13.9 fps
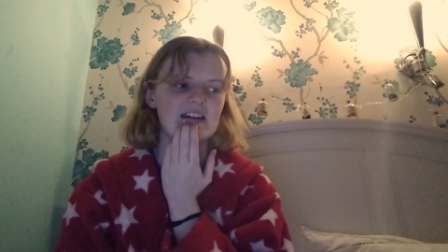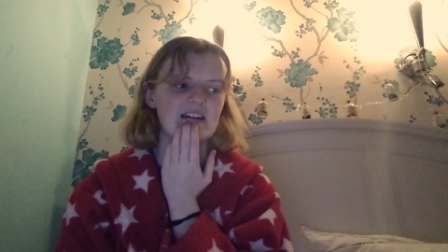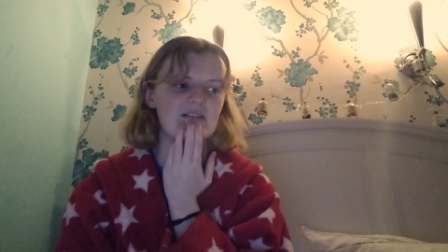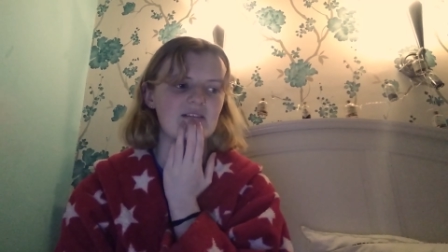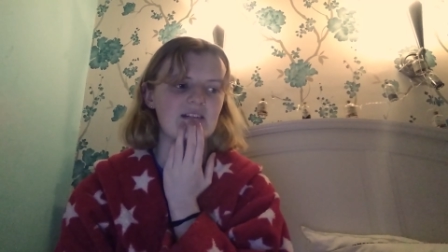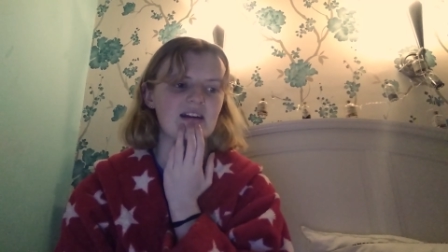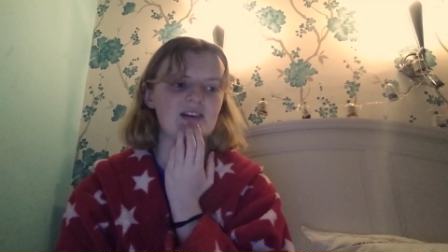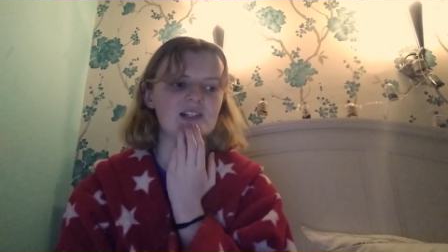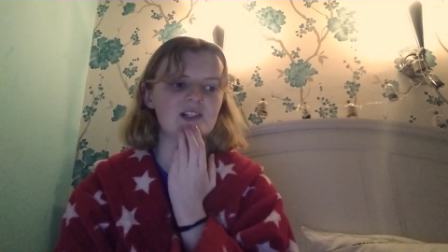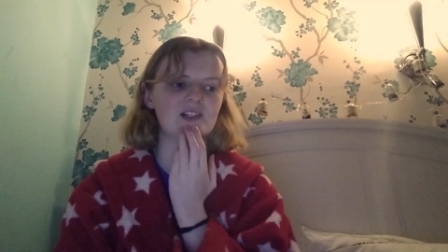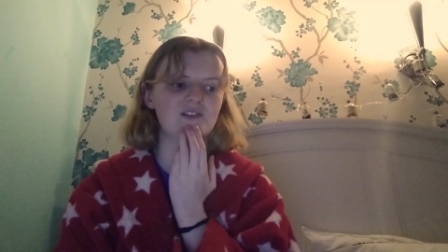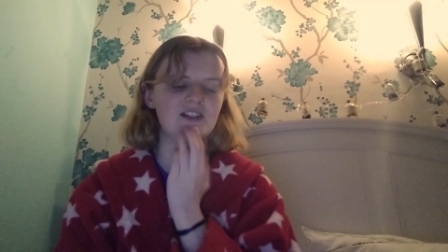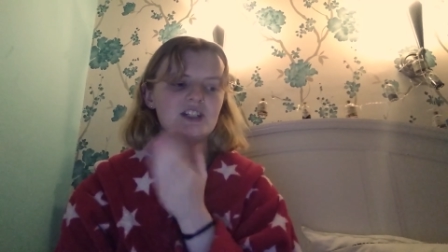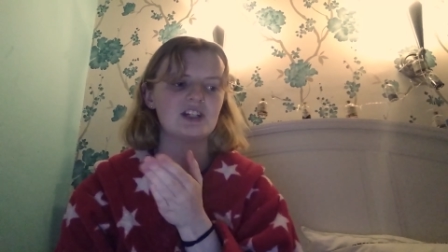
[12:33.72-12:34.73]
year, when I was
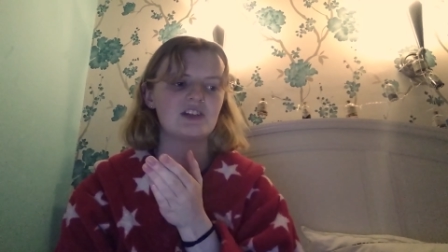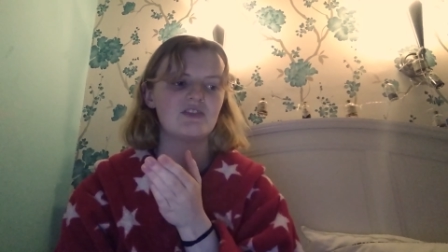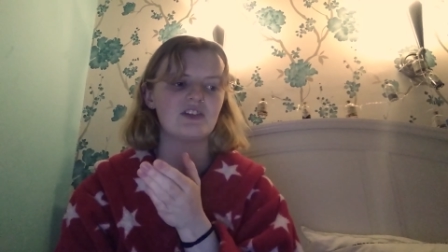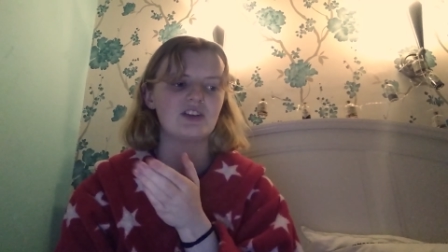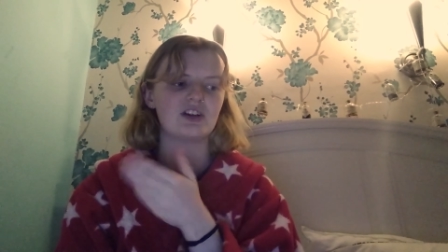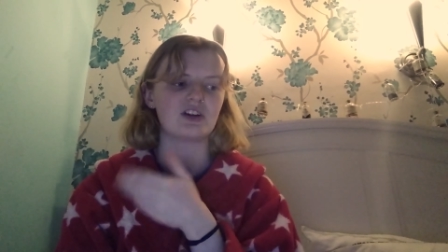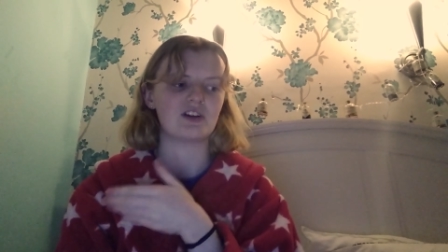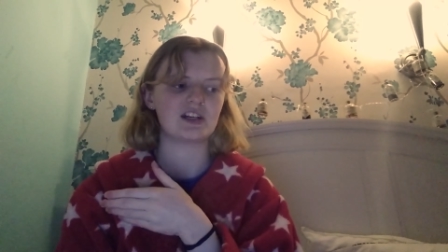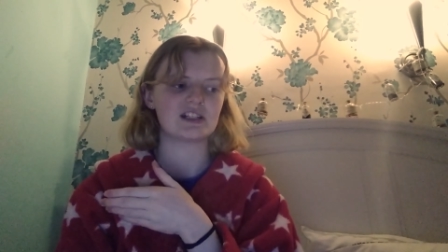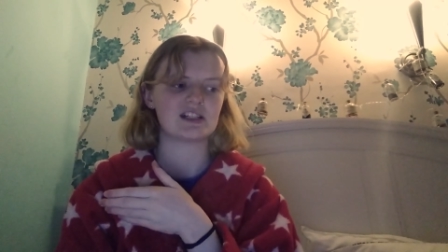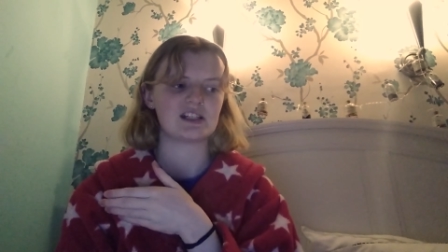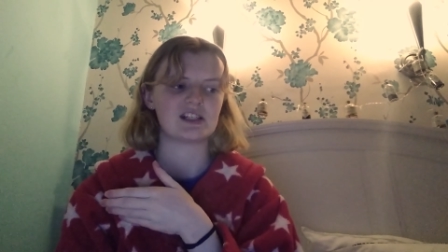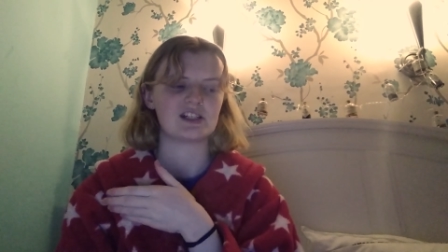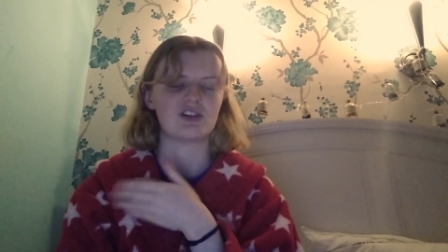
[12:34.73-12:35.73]
finishing fifth year, going
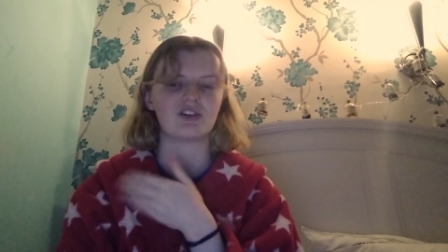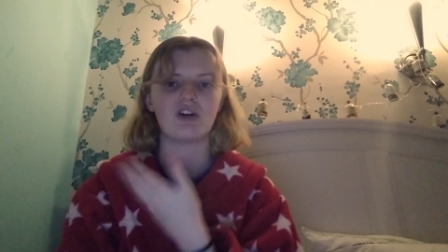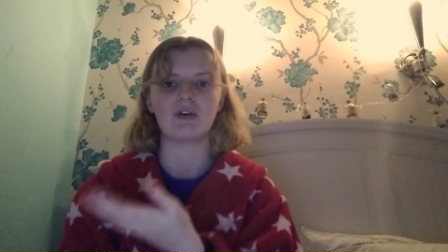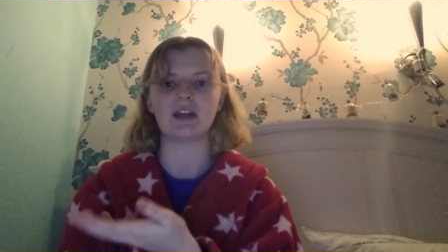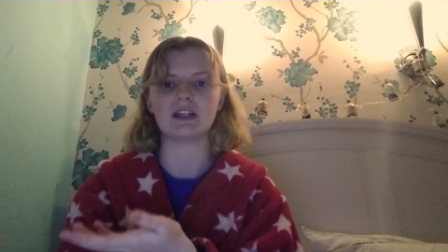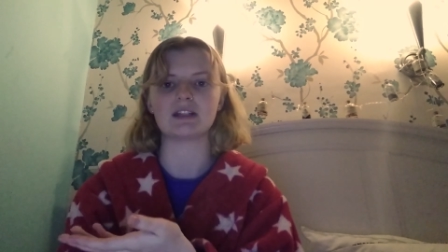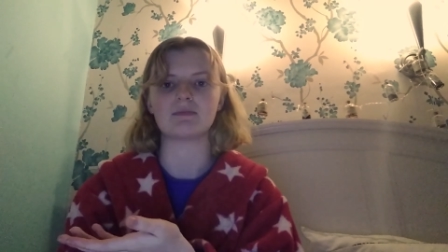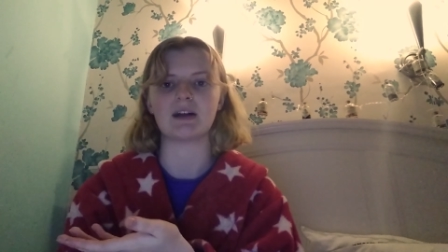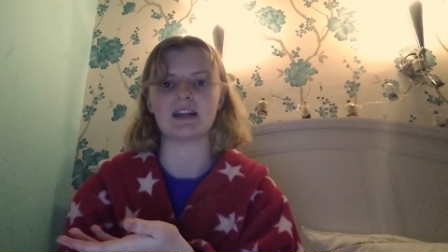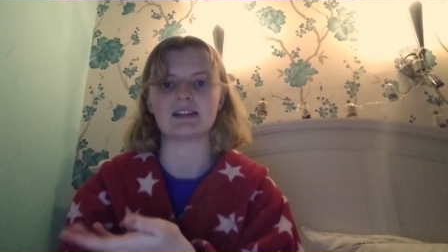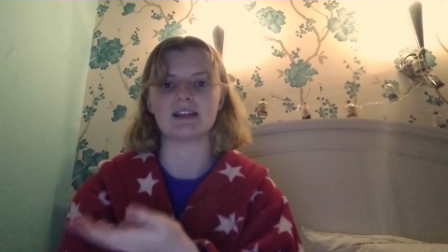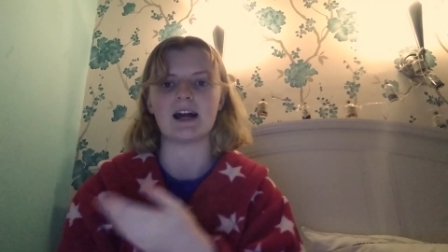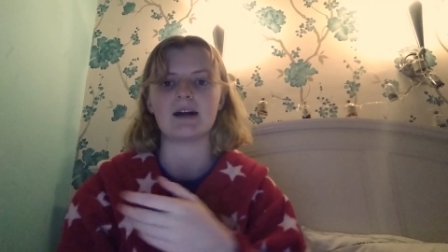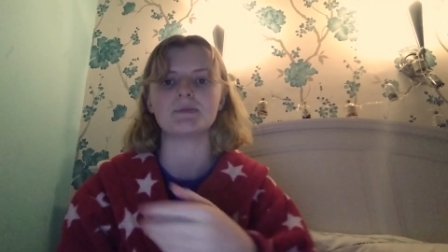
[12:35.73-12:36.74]
into sixth year, going into my
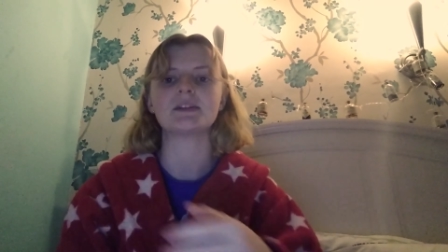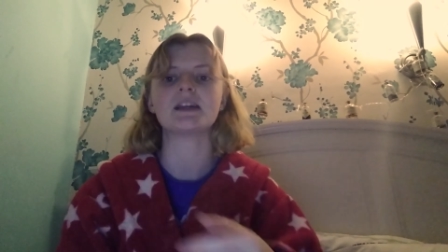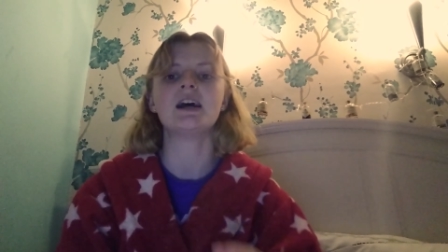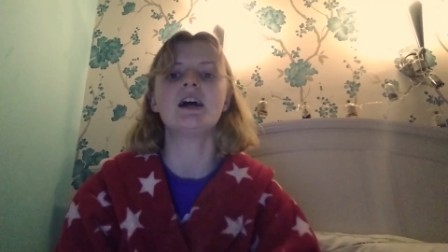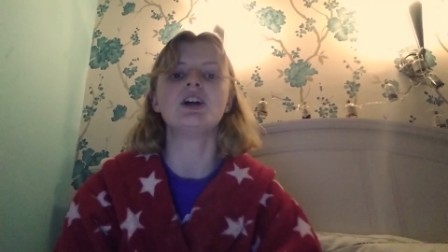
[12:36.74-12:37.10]
exams,